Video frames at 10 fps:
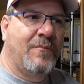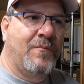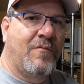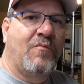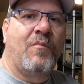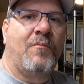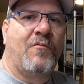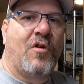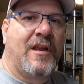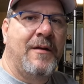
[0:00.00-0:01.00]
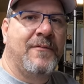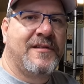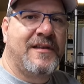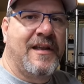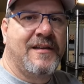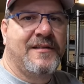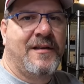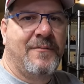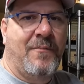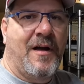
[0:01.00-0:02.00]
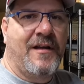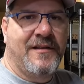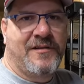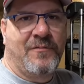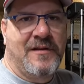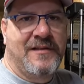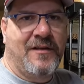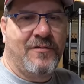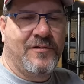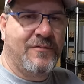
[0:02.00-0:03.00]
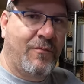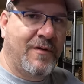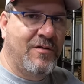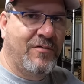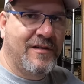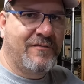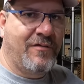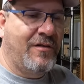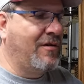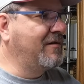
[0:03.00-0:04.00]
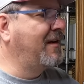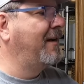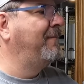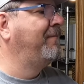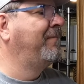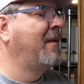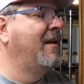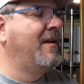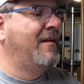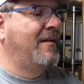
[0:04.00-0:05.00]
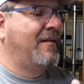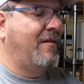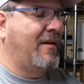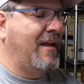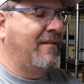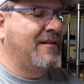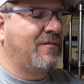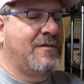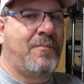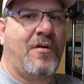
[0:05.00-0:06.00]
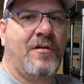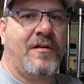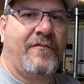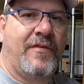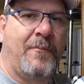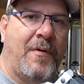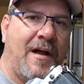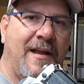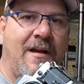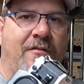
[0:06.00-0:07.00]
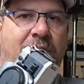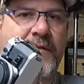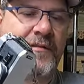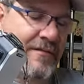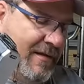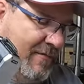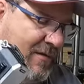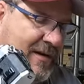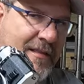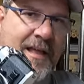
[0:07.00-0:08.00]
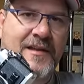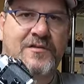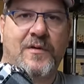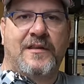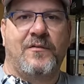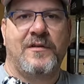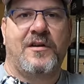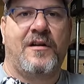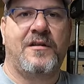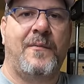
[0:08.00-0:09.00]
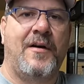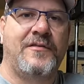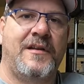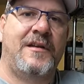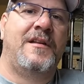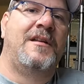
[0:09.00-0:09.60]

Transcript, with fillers: rookie mistakes by us resellers. We've been doing this for a long time. Okay, this was part of the buyout that we did last week that we talked about,